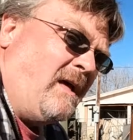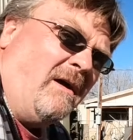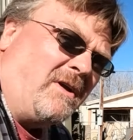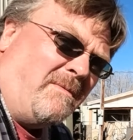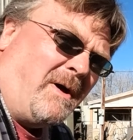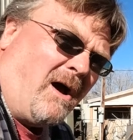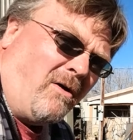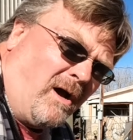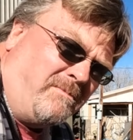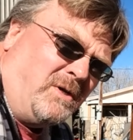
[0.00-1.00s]
I've got
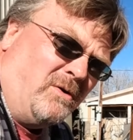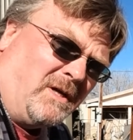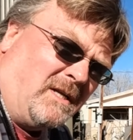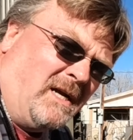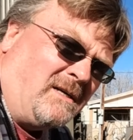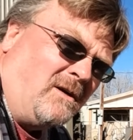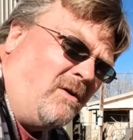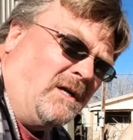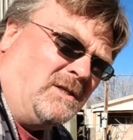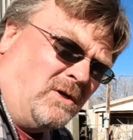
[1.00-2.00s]
power up to the connector
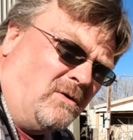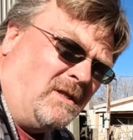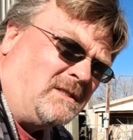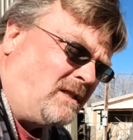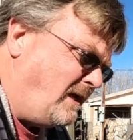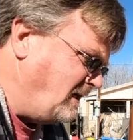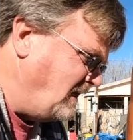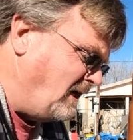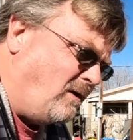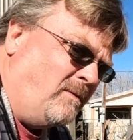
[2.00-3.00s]
going to this light
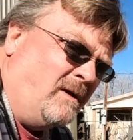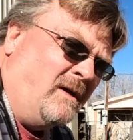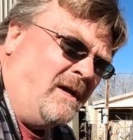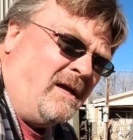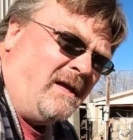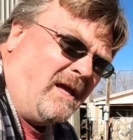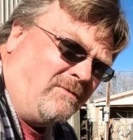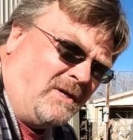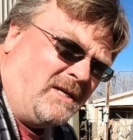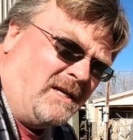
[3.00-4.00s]
now.
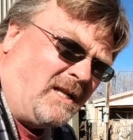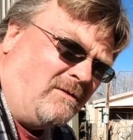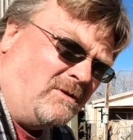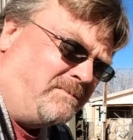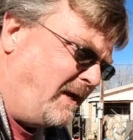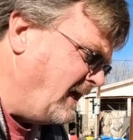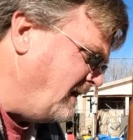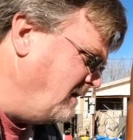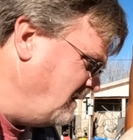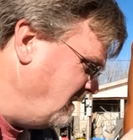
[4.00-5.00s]
Every connection was
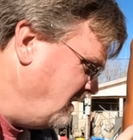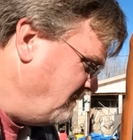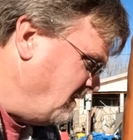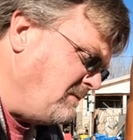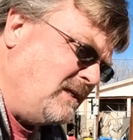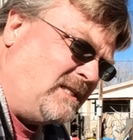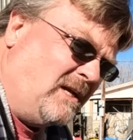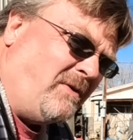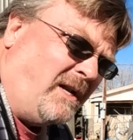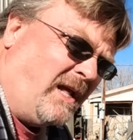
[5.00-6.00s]
bad. But I'm going to
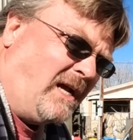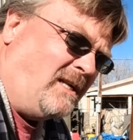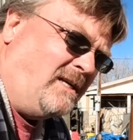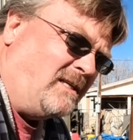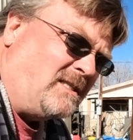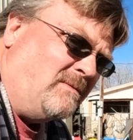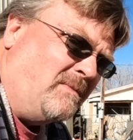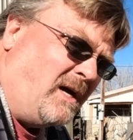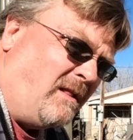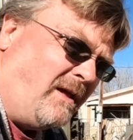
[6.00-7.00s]
see if I can actually get
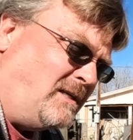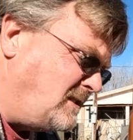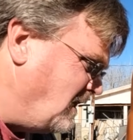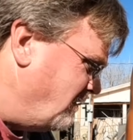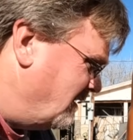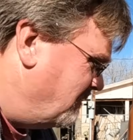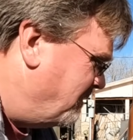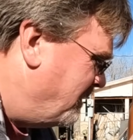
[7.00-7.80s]
some lights going.